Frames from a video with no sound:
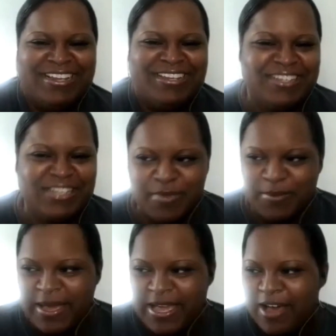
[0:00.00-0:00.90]
didn't get
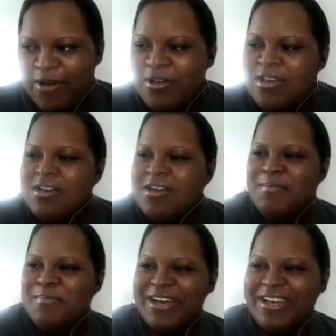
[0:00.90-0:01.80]
my payout,
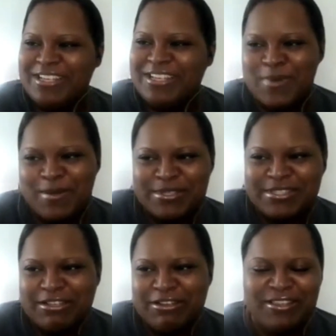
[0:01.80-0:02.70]
but it's probably
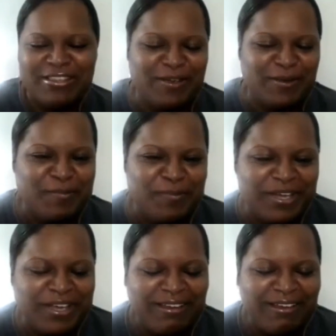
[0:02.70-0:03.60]
still on there.
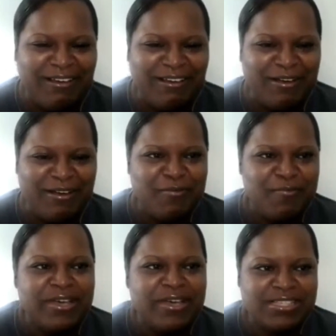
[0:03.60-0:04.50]
But
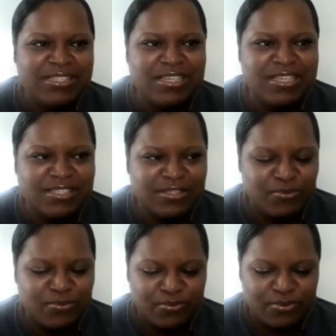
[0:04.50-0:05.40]
it's
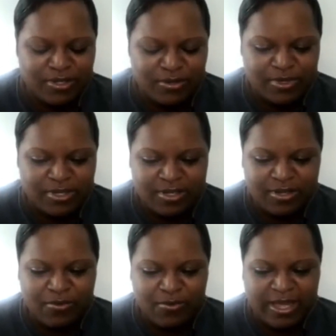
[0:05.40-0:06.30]
a really, really
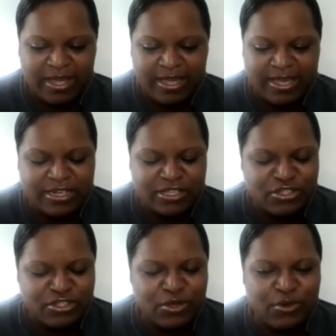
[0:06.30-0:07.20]
good way. And
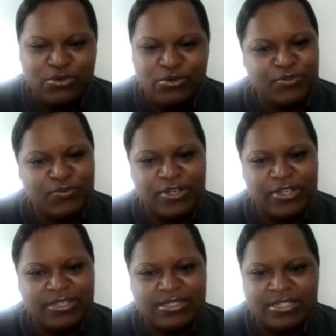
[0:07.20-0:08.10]
it's so user
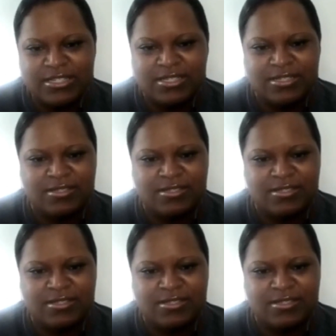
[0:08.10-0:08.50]
friendly to just